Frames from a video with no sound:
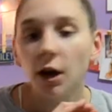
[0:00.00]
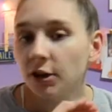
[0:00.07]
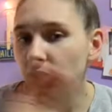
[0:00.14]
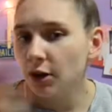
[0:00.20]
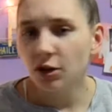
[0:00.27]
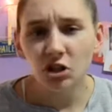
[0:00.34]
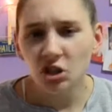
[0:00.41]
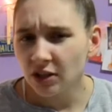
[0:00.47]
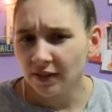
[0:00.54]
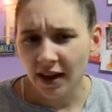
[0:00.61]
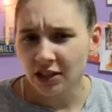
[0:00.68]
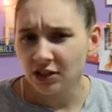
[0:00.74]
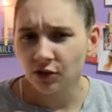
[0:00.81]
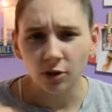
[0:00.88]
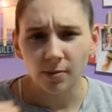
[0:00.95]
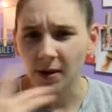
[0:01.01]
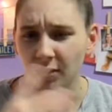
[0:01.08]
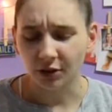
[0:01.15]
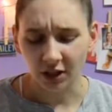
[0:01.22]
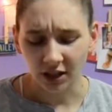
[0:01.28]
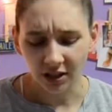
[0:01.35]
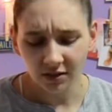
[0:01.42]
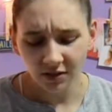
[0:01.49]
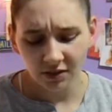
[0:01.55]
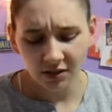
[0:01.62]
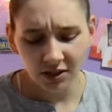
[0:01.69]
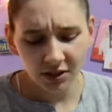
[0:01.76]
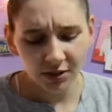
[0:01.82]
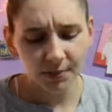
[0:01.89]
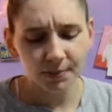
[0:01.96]
Couldn't have asked for a better
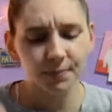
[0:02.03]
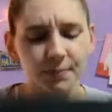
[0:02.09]
gift.